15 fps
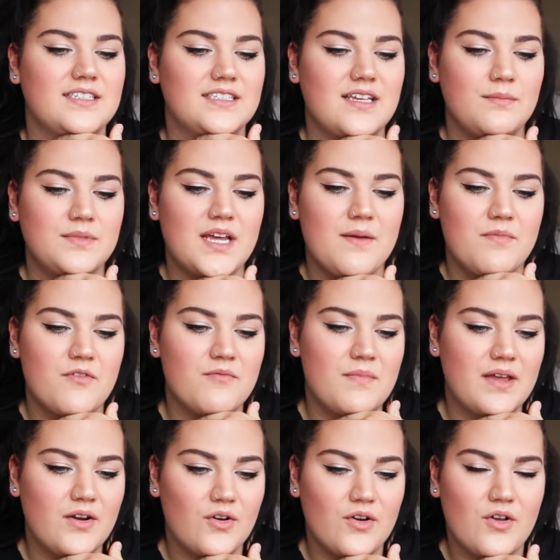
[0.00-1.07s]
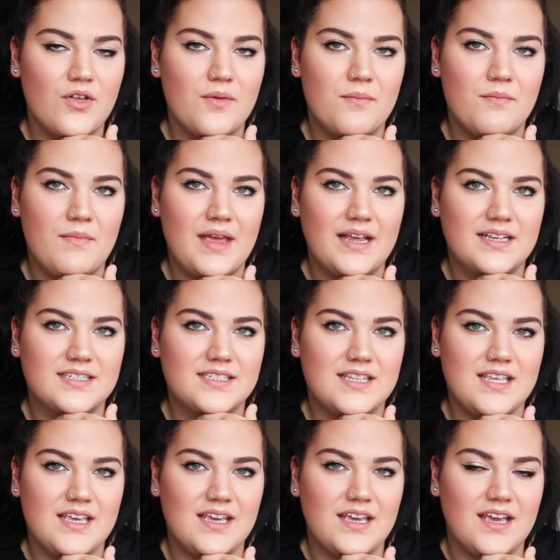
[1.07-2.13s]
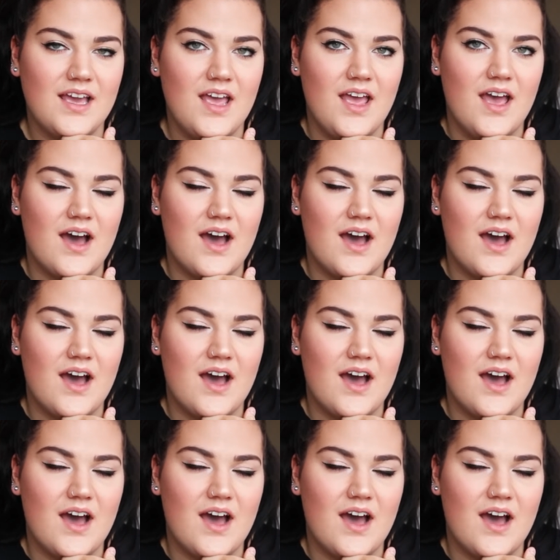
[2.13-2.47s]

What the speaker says: some type of mineral makes the